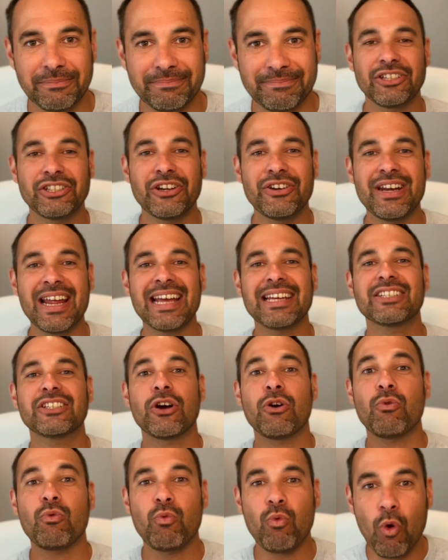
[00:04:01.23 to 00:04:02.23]
So next,
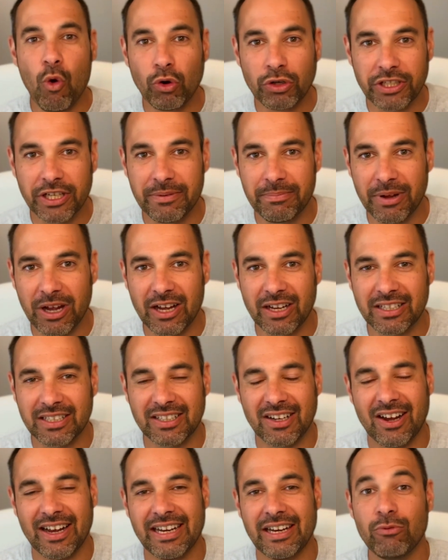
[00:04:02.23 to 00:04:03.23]
Wartenburg
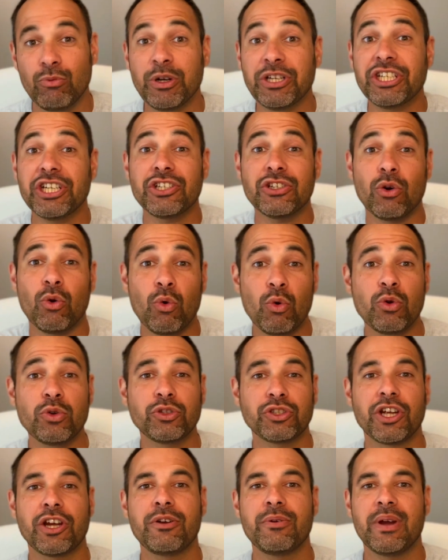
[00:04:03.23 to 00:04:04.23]
sign, which is
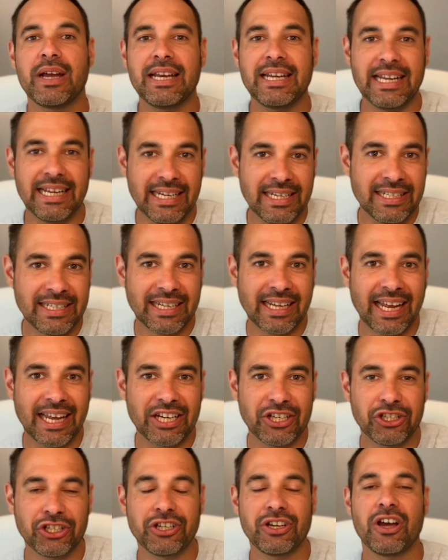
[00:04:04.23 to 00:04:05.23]
also an
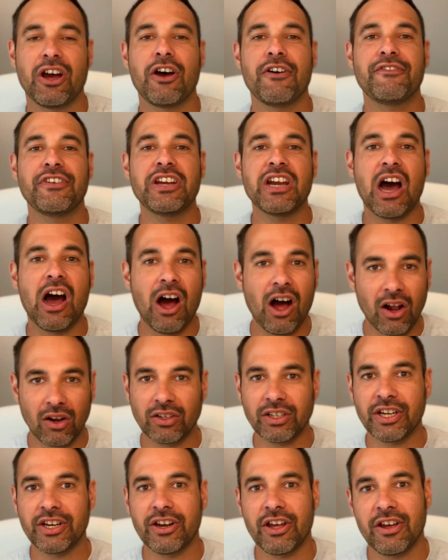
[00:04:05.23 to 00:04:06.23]
indication of an
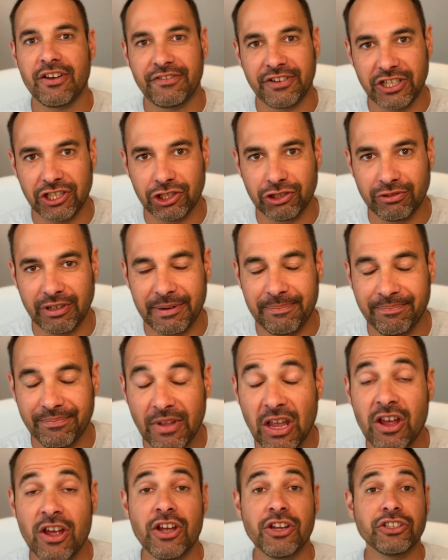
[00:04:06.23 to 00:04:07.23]
ulnar nerve injury.
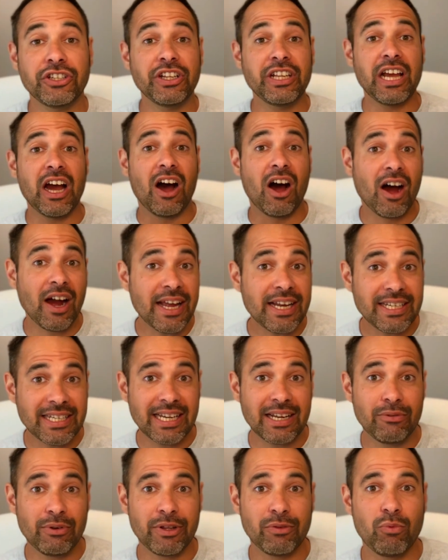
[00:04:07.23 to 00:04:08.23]
So the
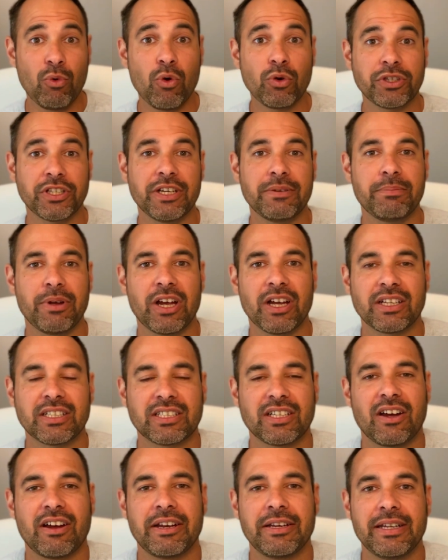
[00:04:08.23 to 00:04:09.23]
idea with Wartenburg
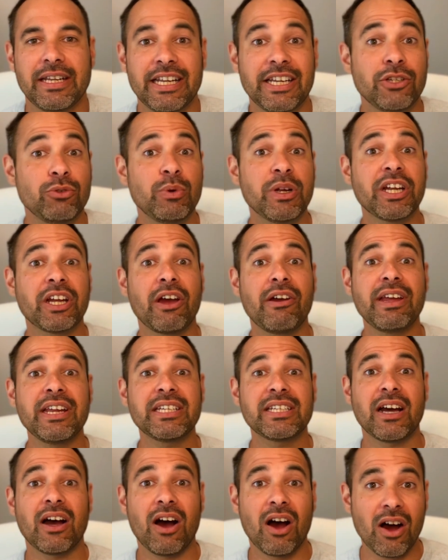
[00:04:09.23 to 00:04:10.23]
sign is we're going
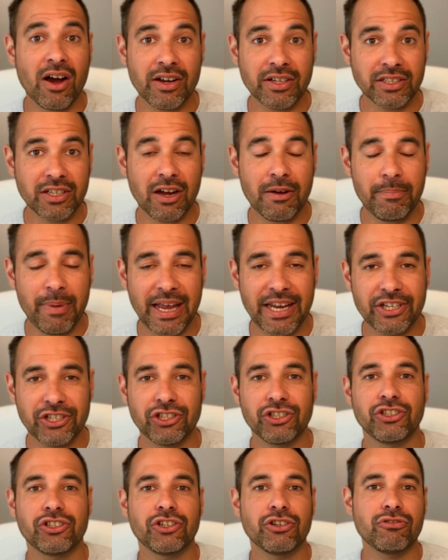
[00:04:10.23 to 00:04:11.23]
to ask our
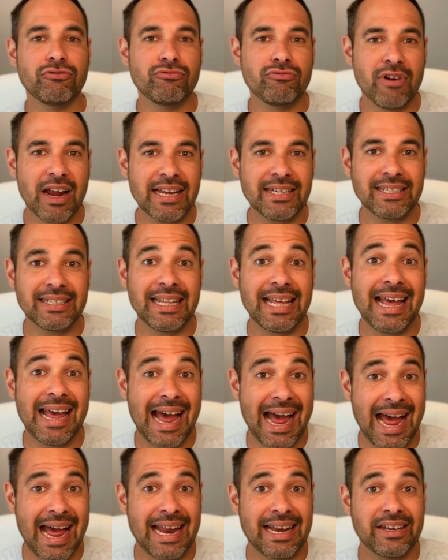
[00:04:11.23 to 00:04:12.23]
patient to rest their
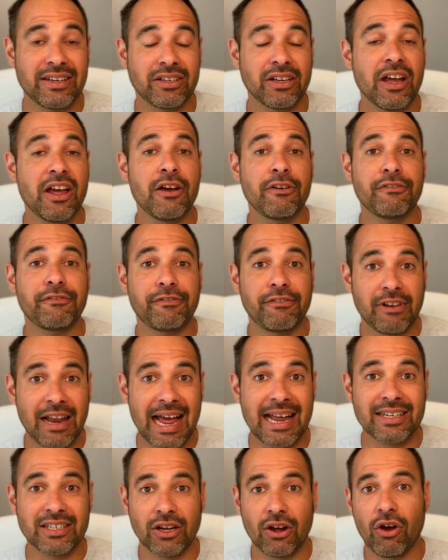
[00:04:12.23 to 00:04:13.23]
hand
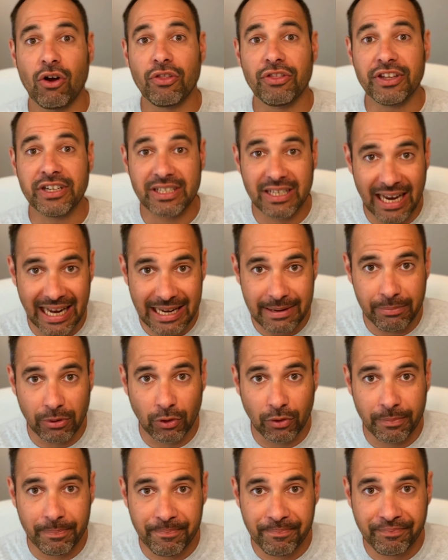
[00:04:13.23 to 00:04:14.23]
flat on the
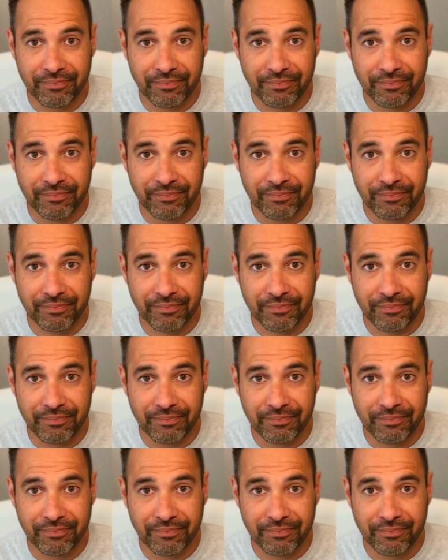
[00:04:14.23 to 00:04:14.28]
table.